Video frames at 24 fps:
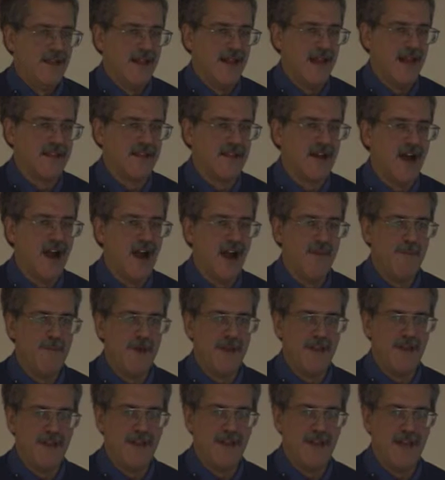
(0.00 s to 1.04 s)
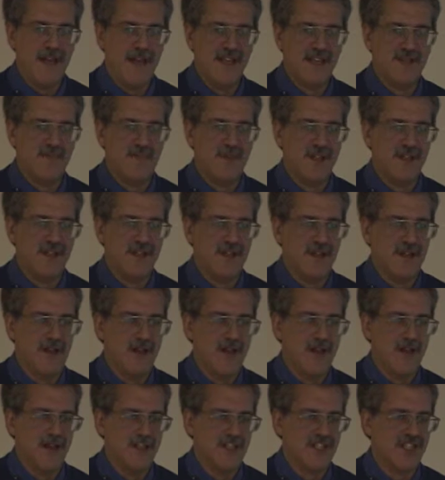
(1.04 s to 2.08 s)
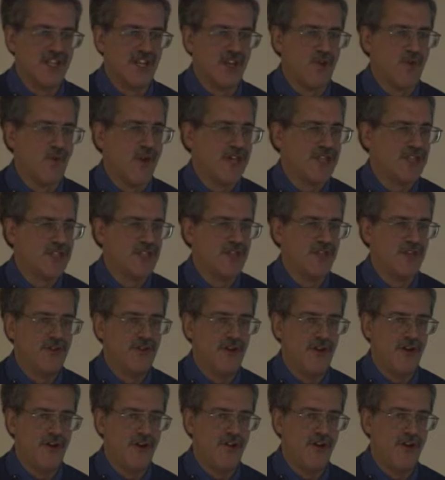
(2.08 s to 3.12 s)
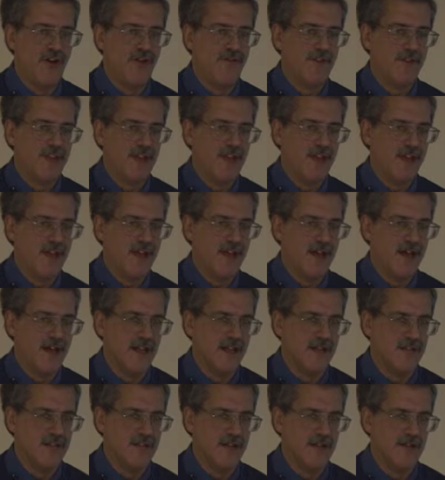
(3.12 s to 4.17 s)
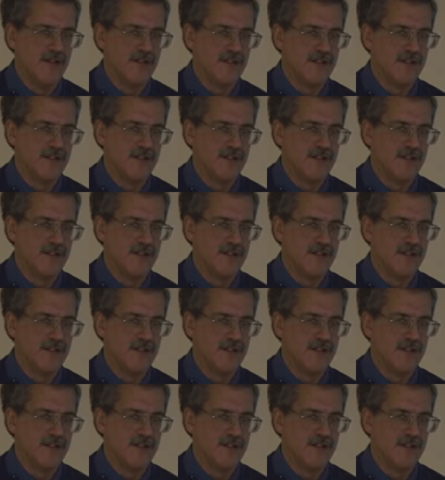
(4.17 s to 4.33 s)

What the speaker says: That carbon has been sequestered over the eons.